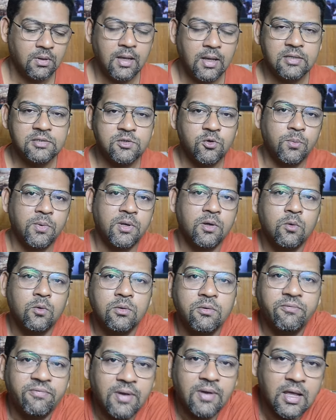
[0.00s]
As you may know, the
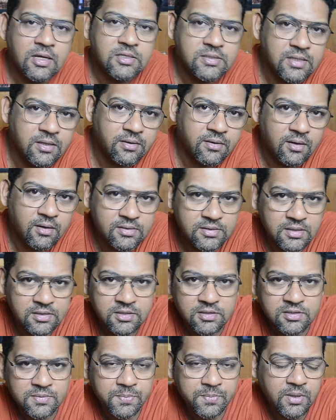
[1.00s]
Flash synchronization
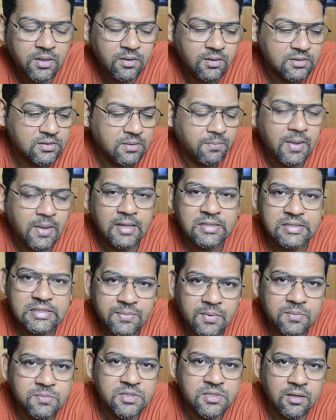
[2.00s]
speed is the
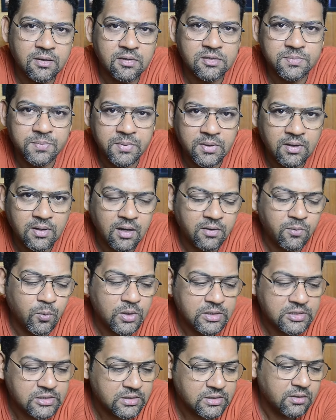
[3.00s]
maximum shutter speed at
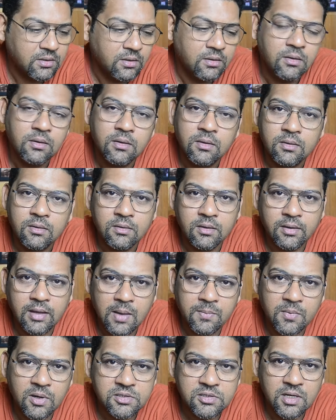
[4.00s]
which the
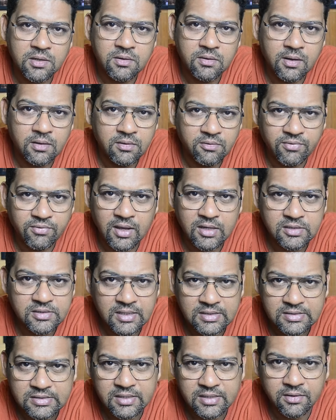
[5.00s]
camera shutter and the Flash can
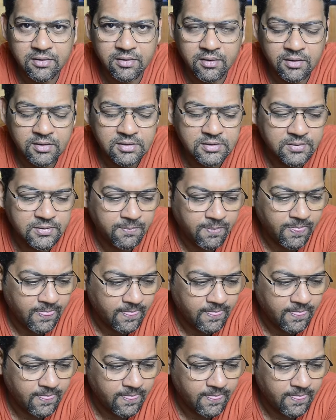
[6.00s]
synchronize.